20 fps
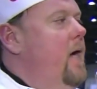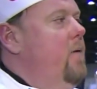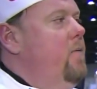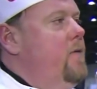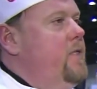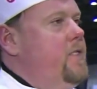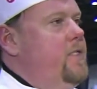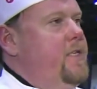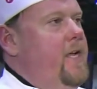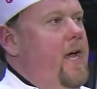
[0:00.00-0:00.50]

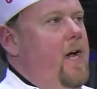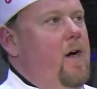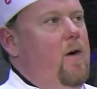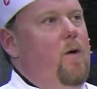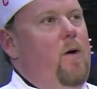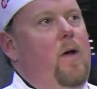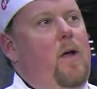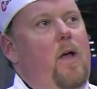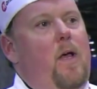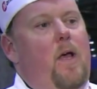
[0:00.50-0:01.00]
which is
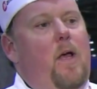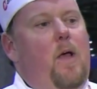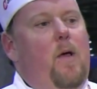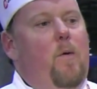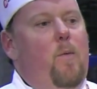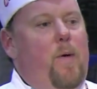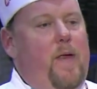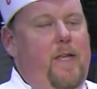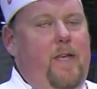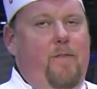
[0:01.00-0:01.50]
how
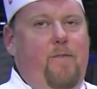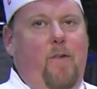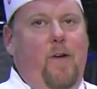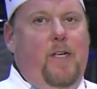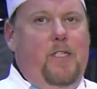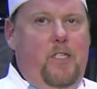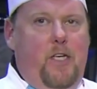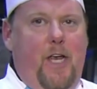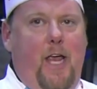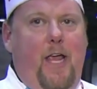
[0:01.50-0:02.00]
we
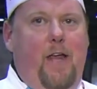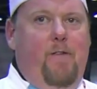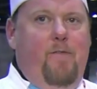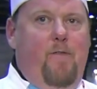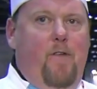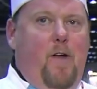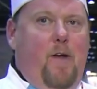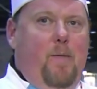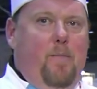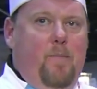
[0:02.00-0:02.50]
differentiate
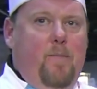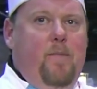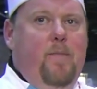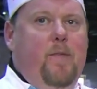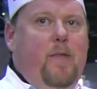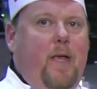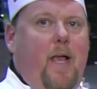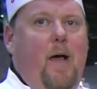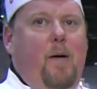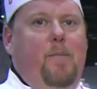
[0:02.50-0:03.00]
from
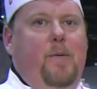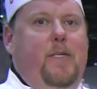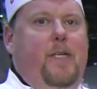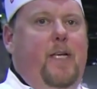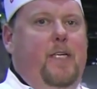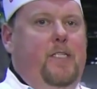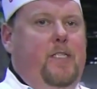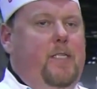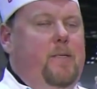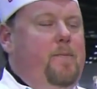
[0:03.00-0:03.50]
the
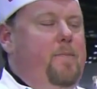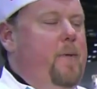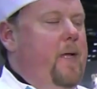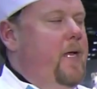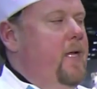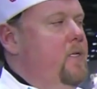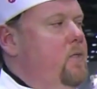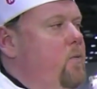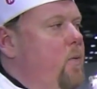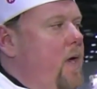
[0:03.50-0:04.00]
competition
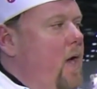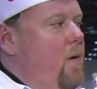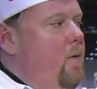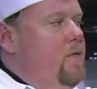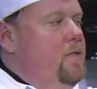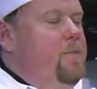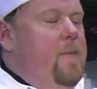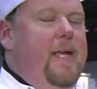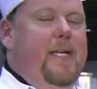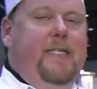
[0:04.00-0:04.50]
because we
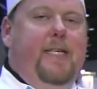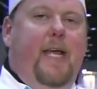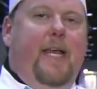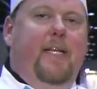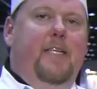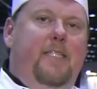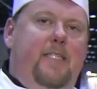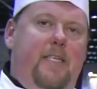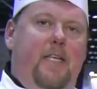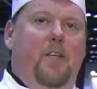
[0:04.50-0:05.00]
always
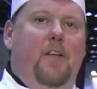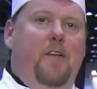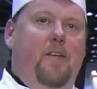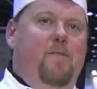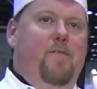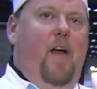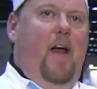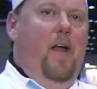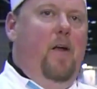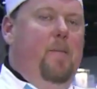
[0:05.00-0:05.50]
maintain a sealed
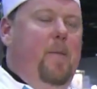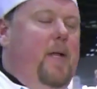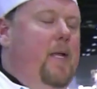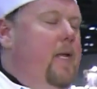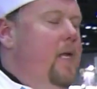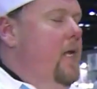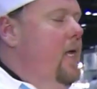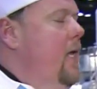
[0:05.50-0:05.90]
environment.